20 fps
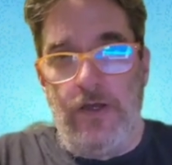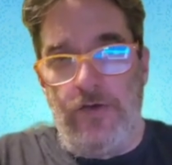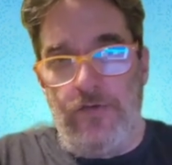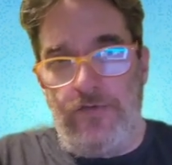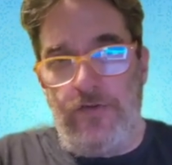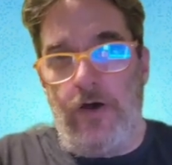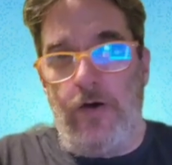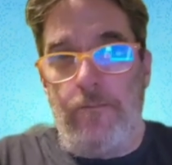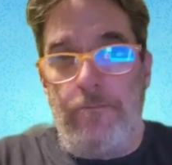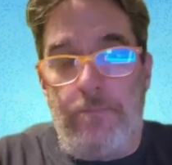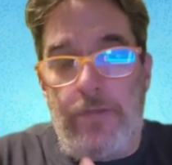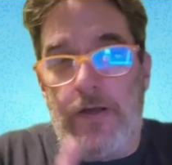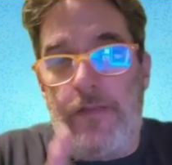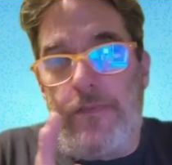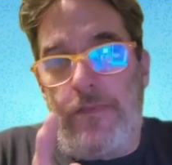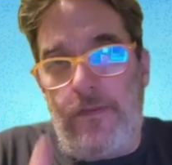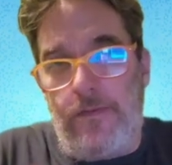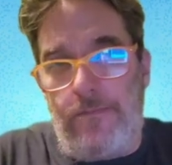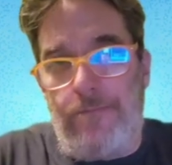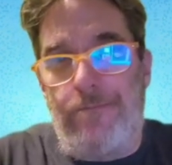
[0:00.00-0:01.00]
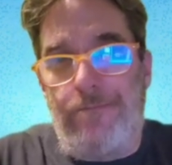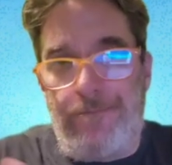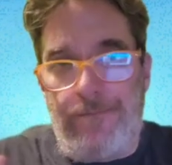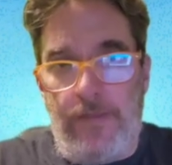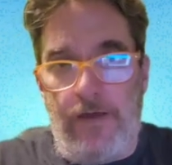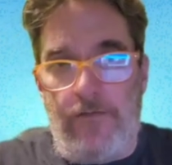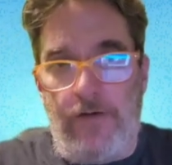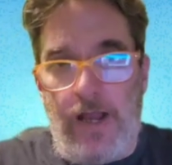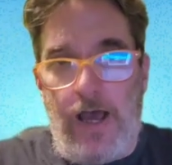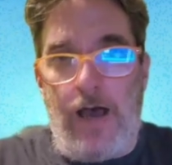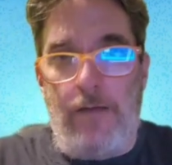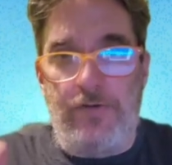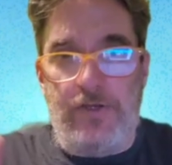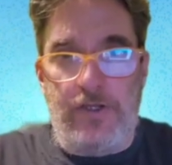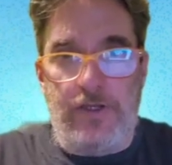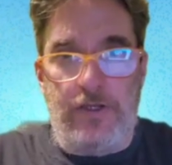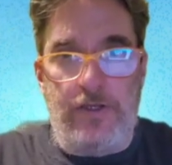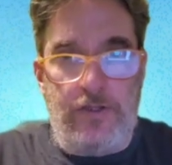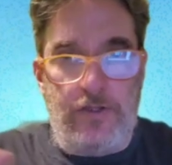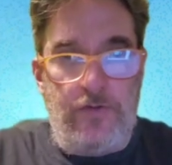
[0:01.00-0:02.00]
So, but they're an
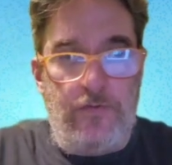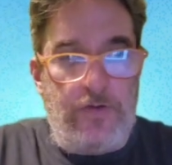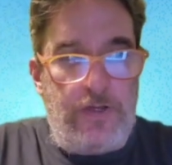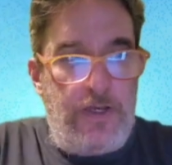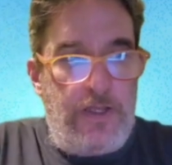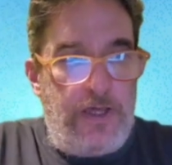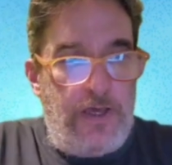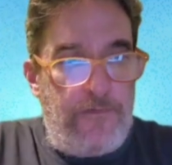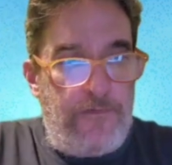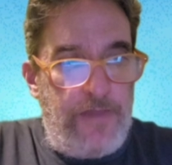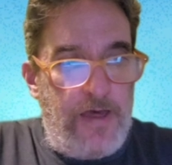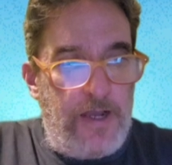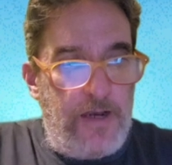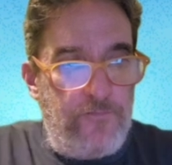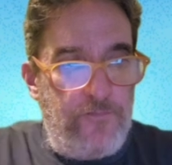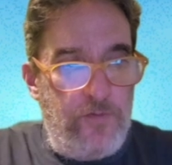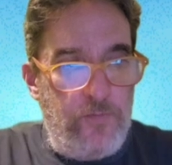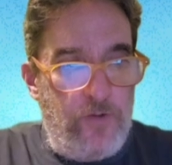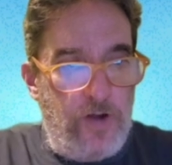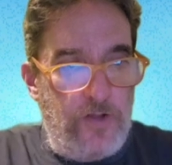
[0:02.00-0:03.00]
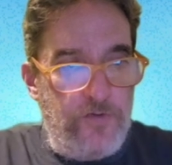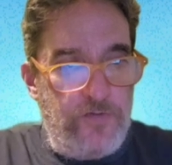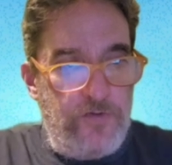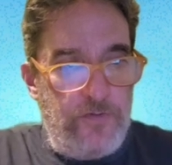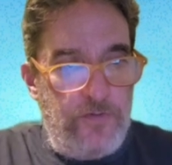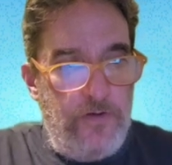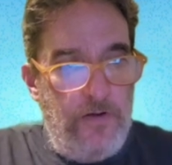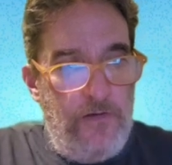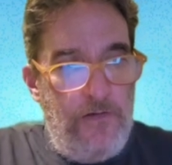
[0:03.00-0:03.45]
option. You can get that if you want to.